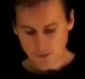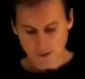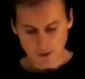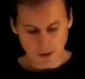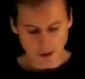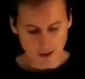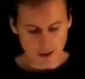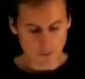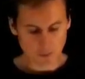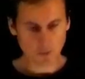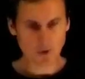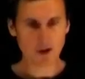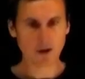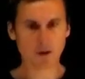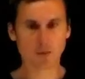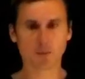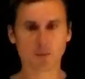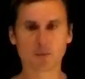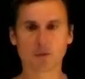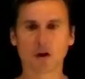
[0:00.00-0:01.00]
And what I
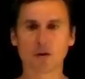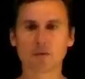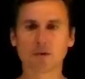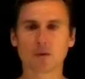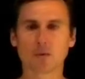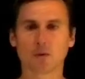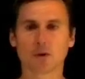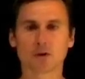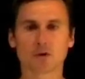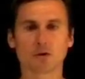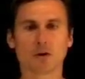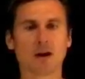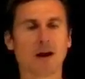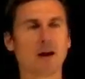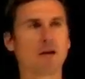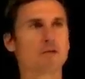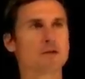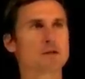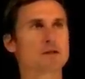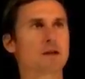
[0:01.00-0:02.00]
probably want to
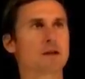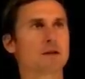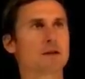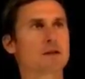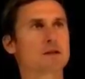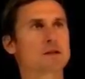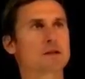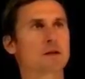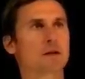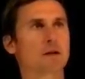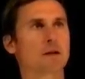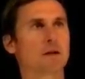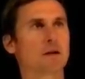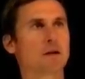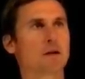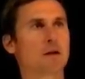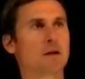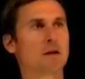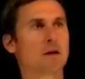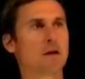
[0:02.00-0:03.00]
have is that this signal
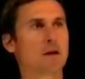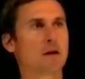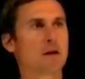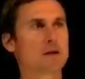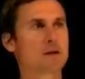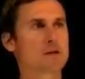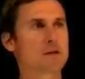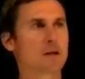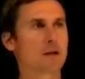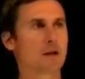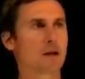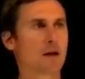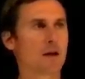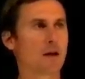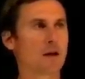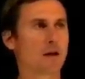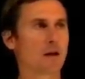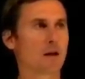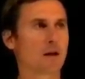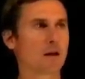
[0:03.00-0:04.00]
is
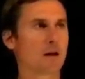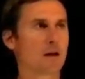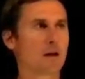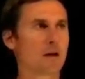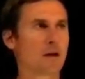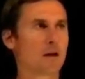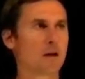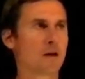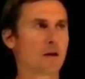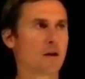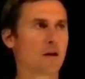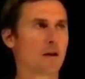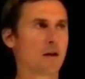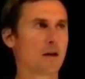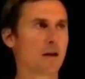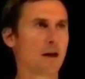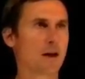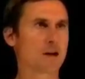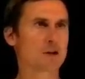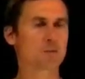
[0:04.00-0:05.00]
decaying
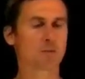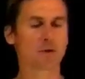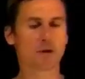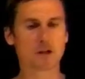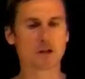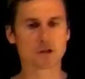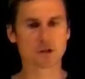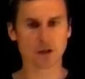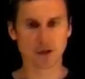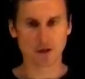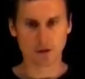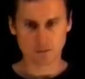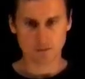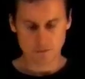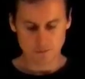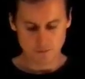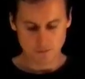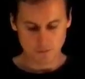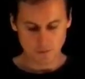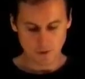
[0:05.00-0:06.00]
exponentially.
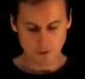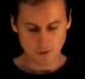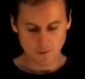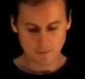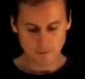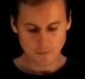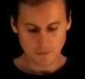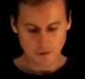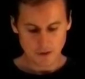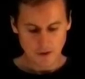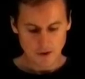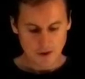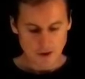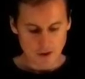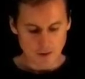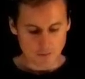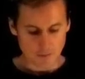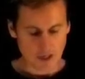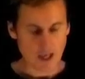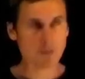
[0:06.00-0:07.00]
Okay?
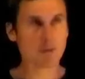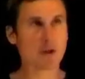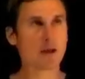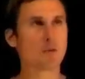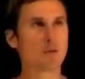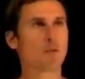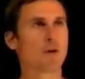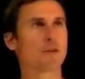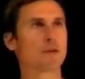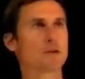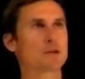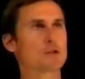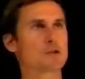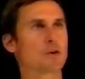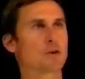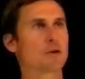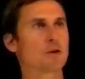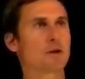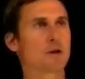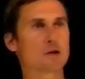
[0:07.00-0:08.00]
maybe with a
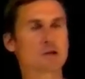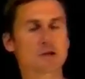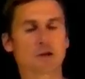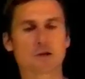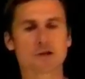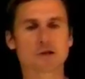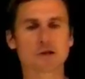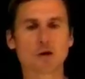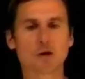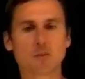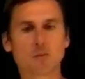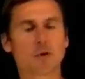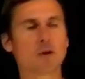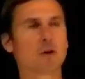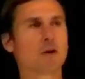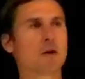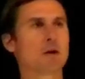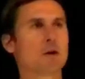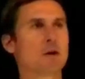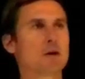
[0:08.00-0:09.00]
certain initial slope.
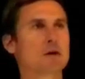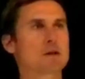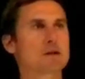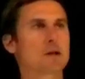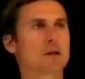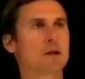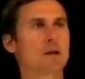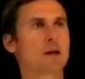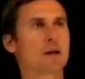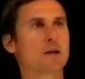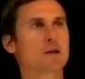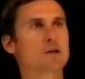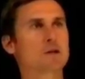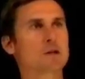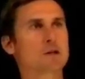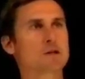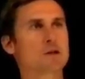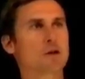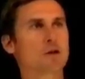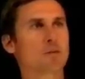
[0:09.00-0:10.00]
Say the initial
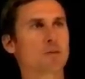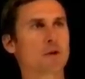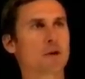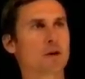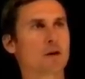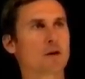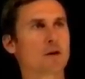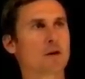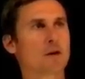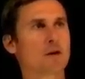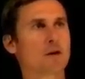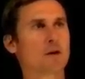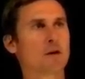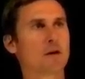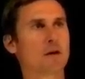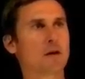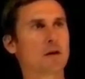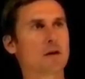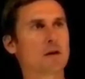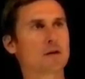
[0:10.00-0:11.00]
slope here
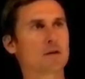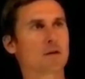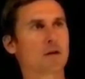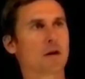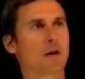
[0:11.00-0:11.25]
is